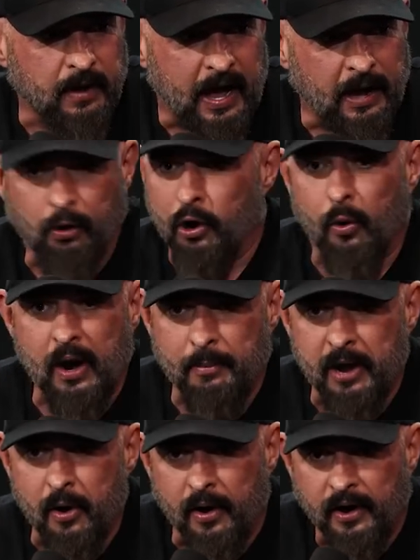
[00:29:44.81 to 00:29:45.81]
I don't know what I'm
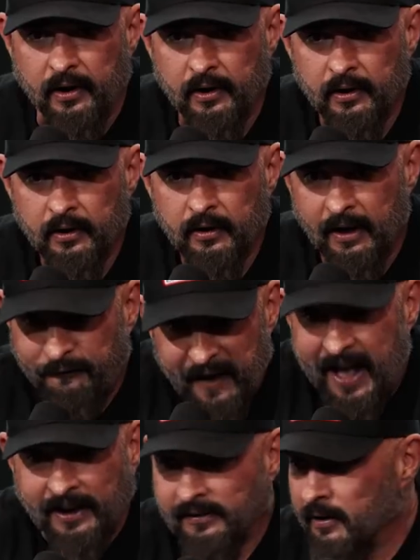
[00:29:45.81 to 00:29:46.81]
doing. In
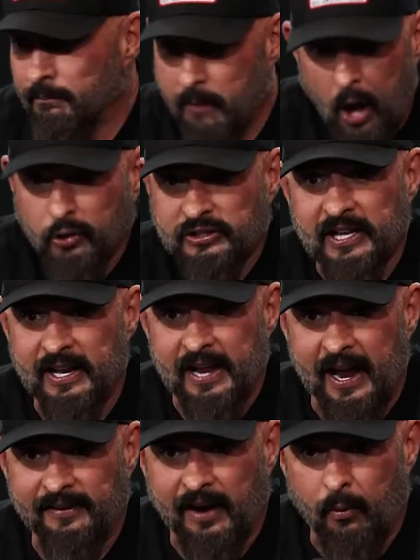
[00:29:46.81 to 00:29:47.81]
fact, most of the
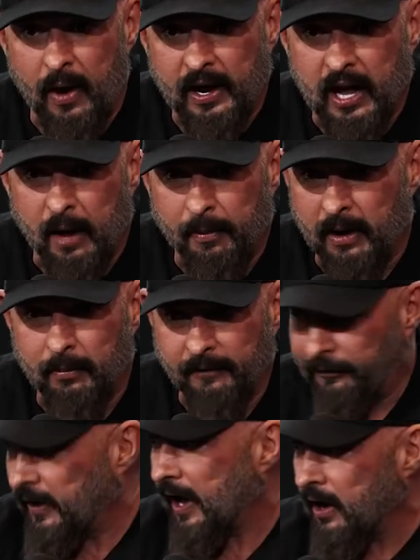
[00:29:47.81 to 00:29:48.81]
days I wake up and I'm like,
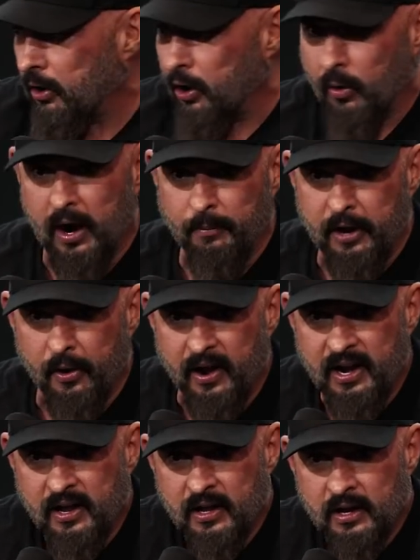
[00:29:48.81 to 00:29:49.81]
I don't know what I'm doing,